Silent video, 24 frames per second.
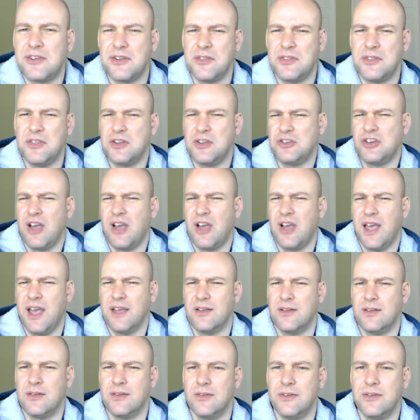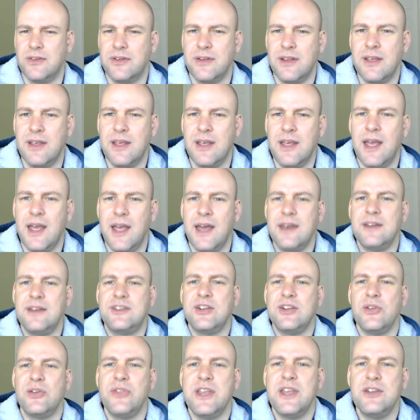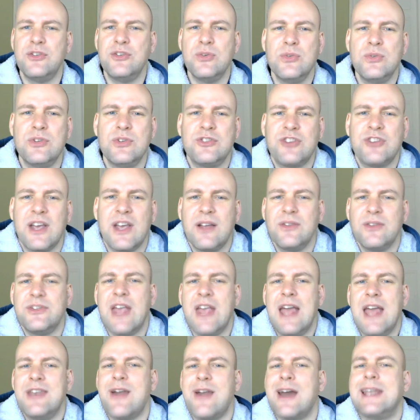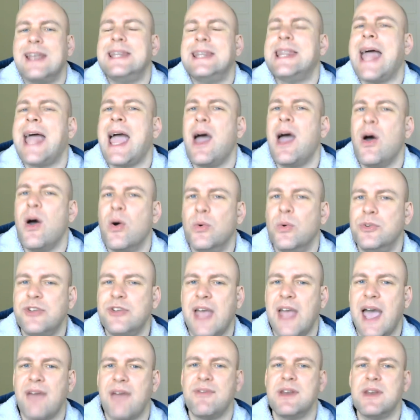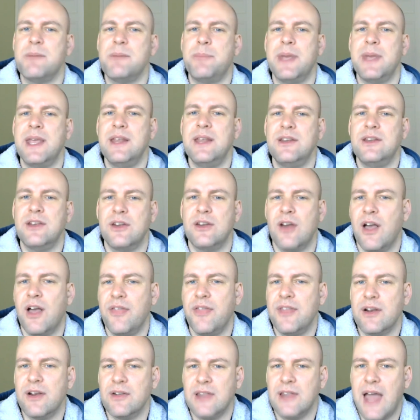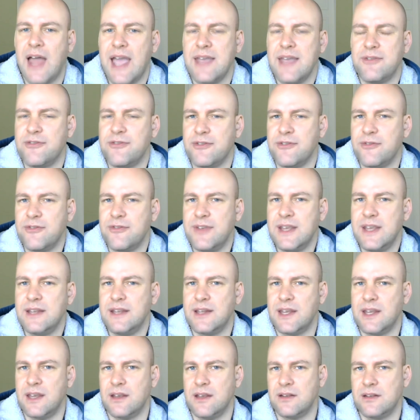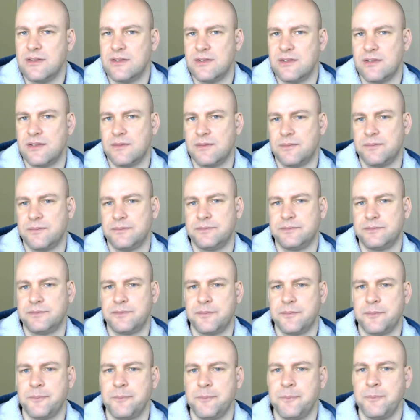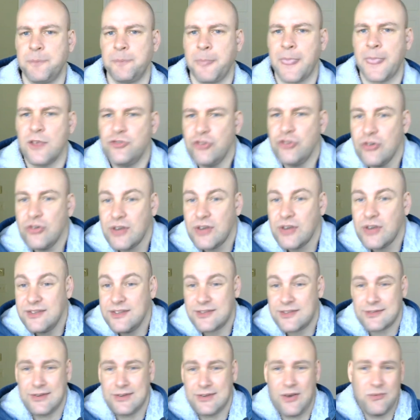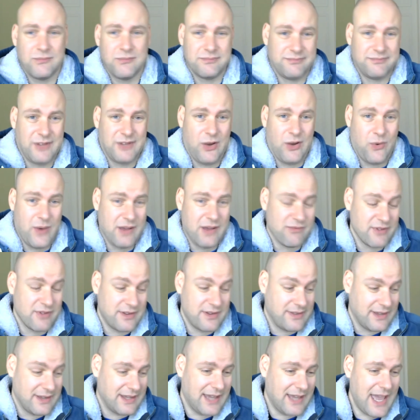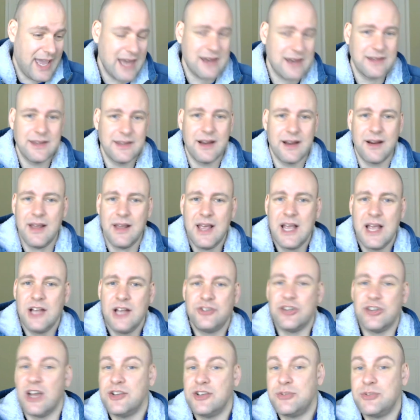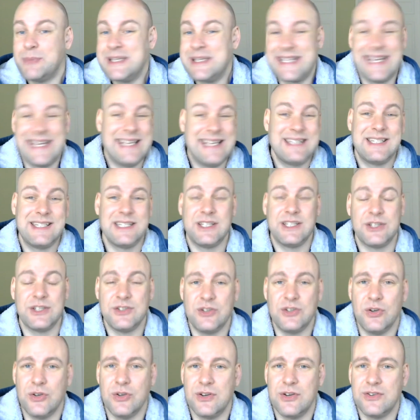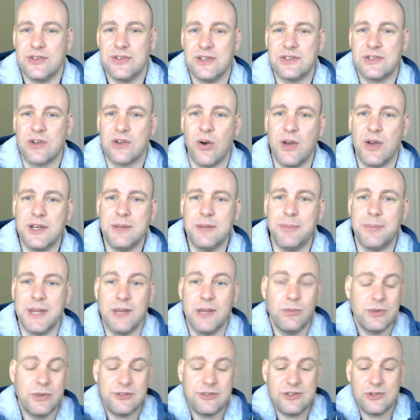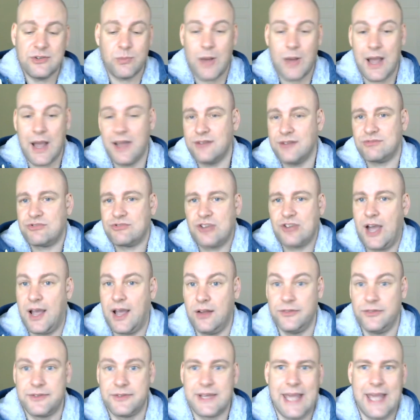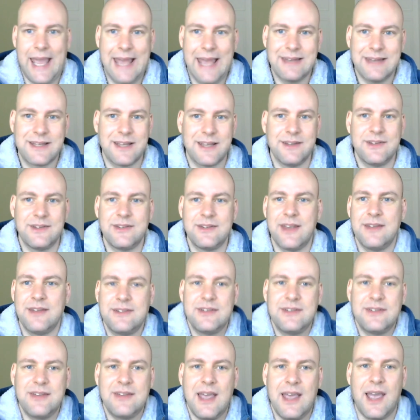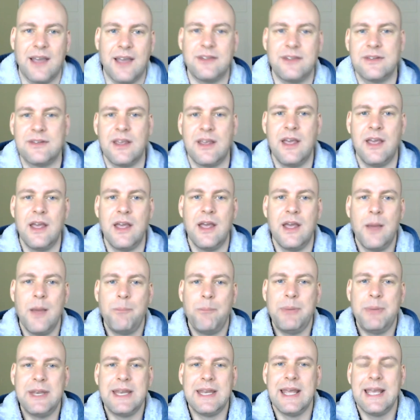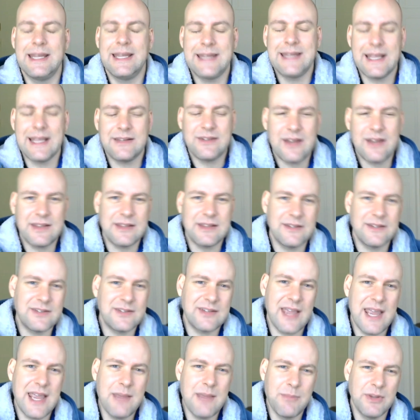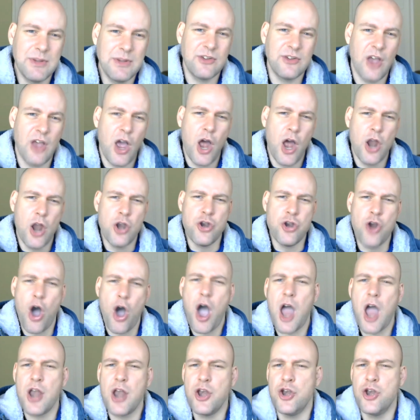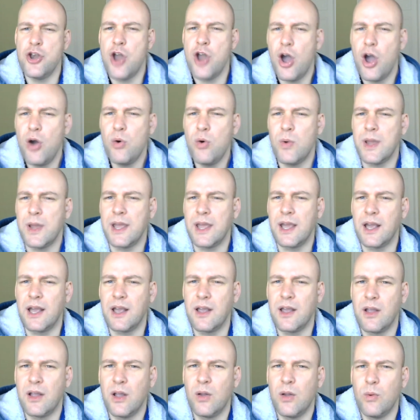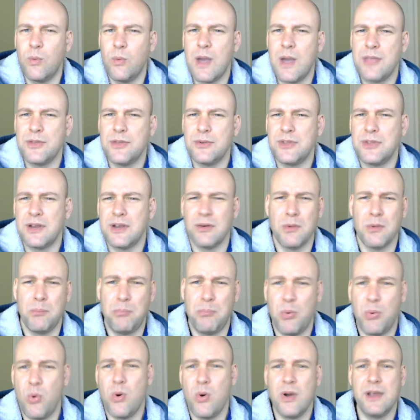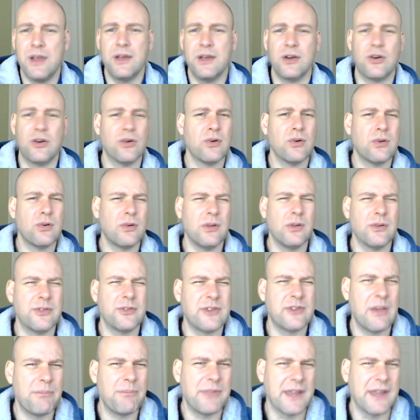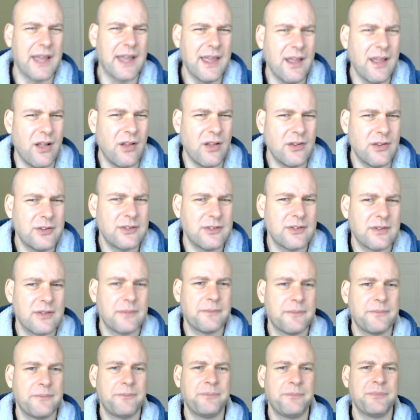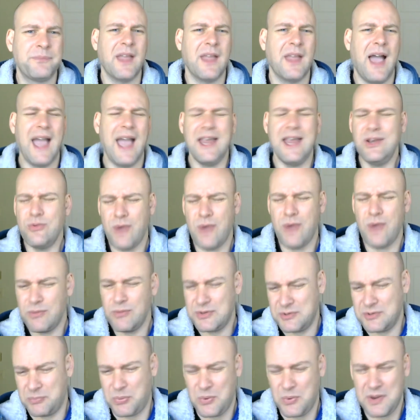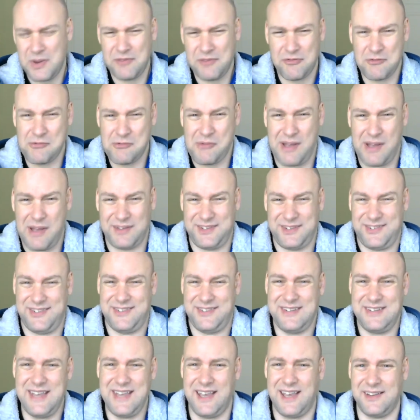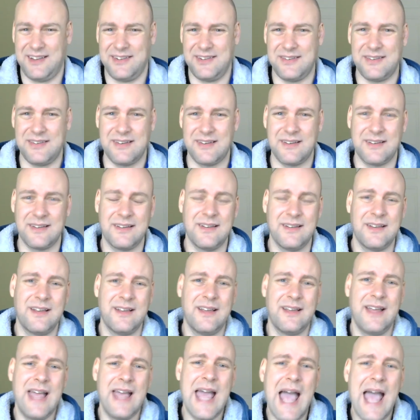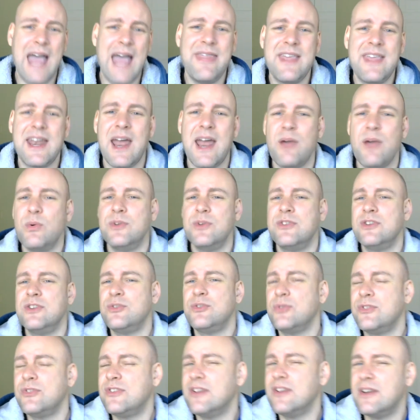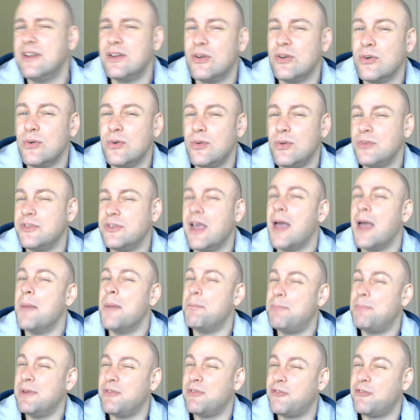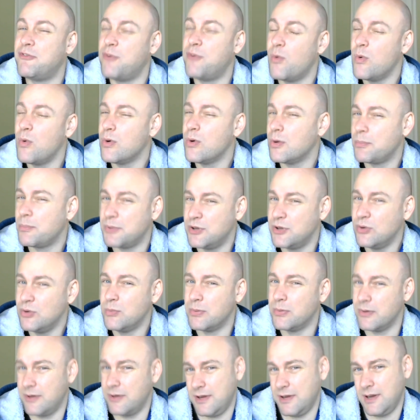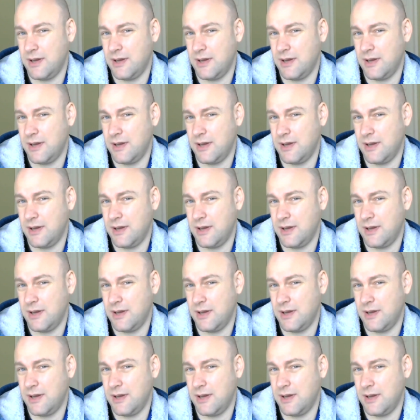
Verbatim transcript: the child. And until they do, the child's not allowed to have an opinion on their life and feelings. Sure, kids don't know everything yet, and their judgment isn't as good as it's going to be, which is why a child can't consent to sex. But that's not the same as not knowing whether they're a boy, a girl, or something else. I knew I was a boy from about six, and that I was interested in girls before puberty.